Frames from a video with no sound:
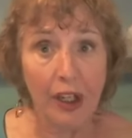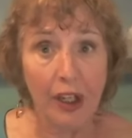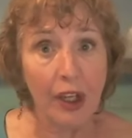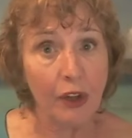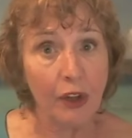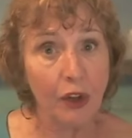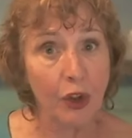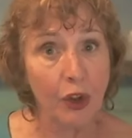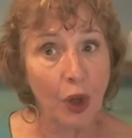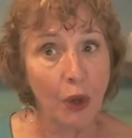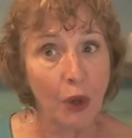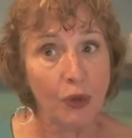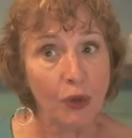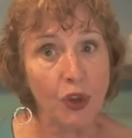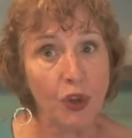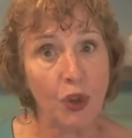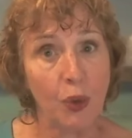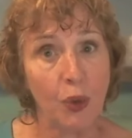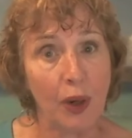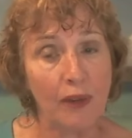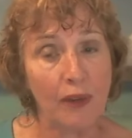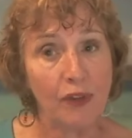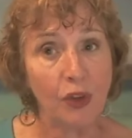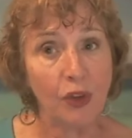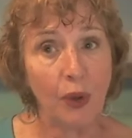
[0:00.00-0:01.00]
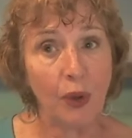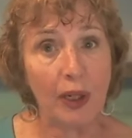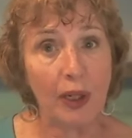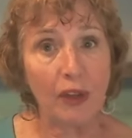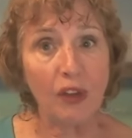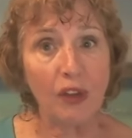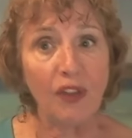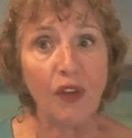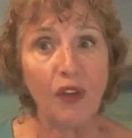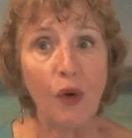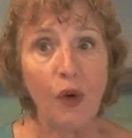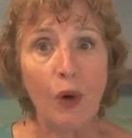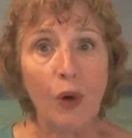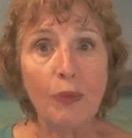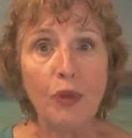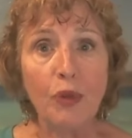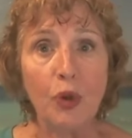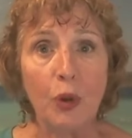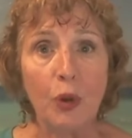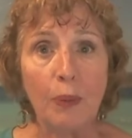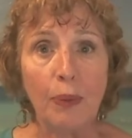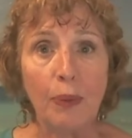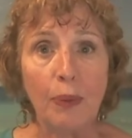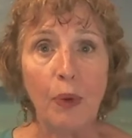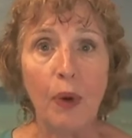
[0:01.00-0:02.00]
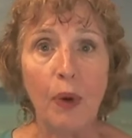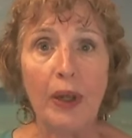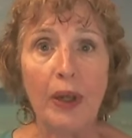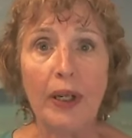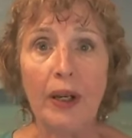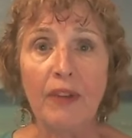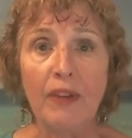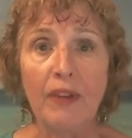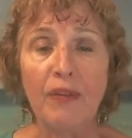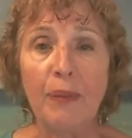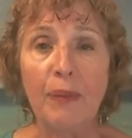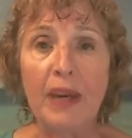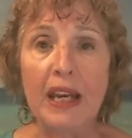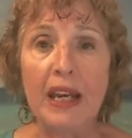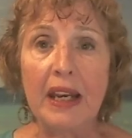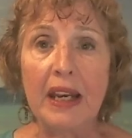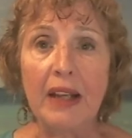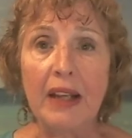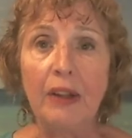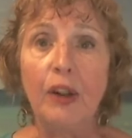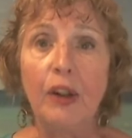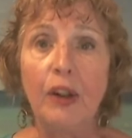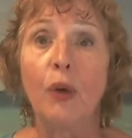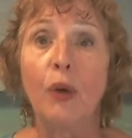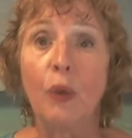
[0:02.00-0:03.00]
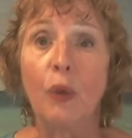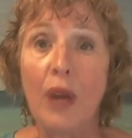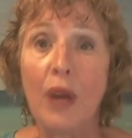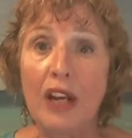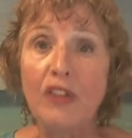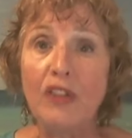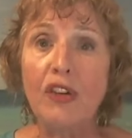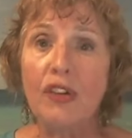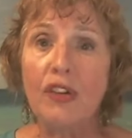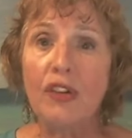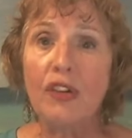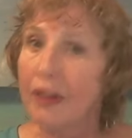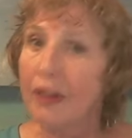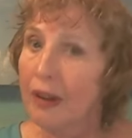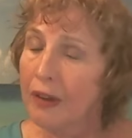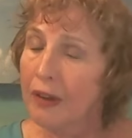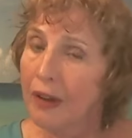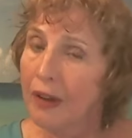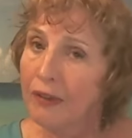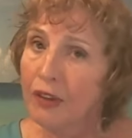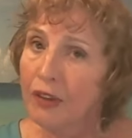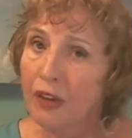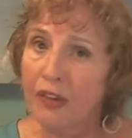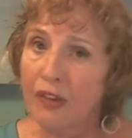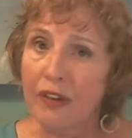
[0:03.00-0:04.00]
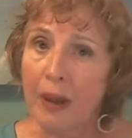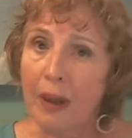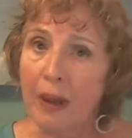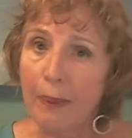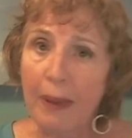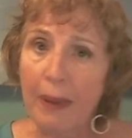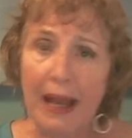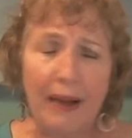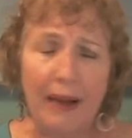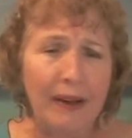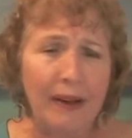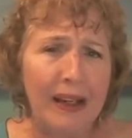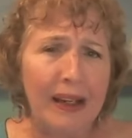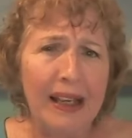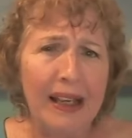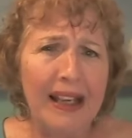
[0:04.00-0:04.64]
you know, to have transformed to a point of being courageous enough to step out.